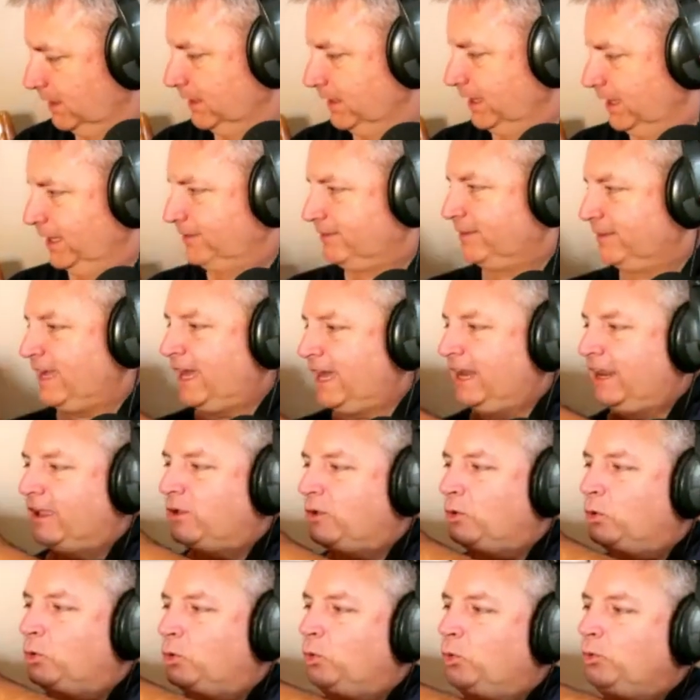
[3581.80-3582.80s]
It's got a
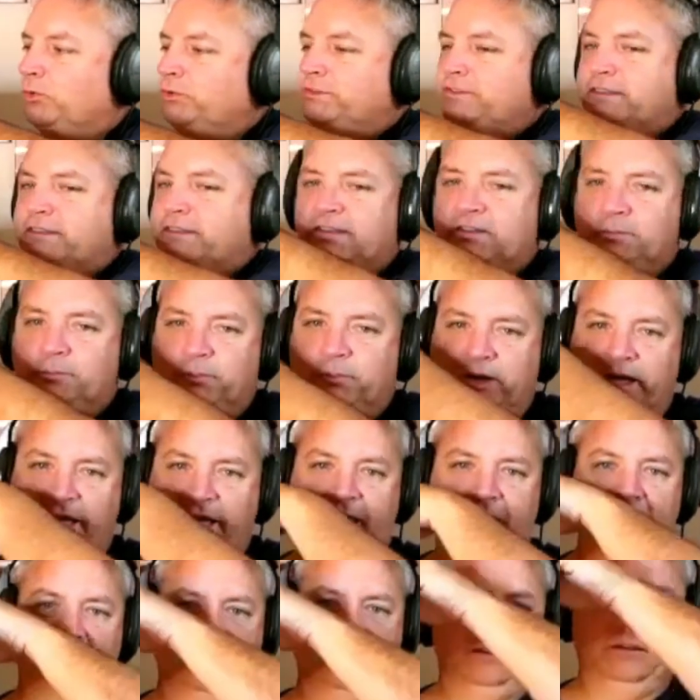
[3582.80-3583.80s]
cool
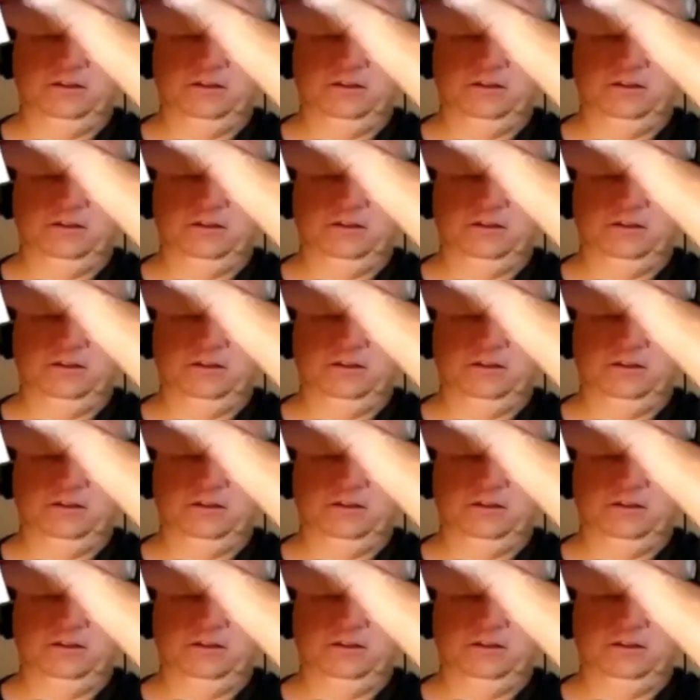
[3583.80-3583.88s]
display.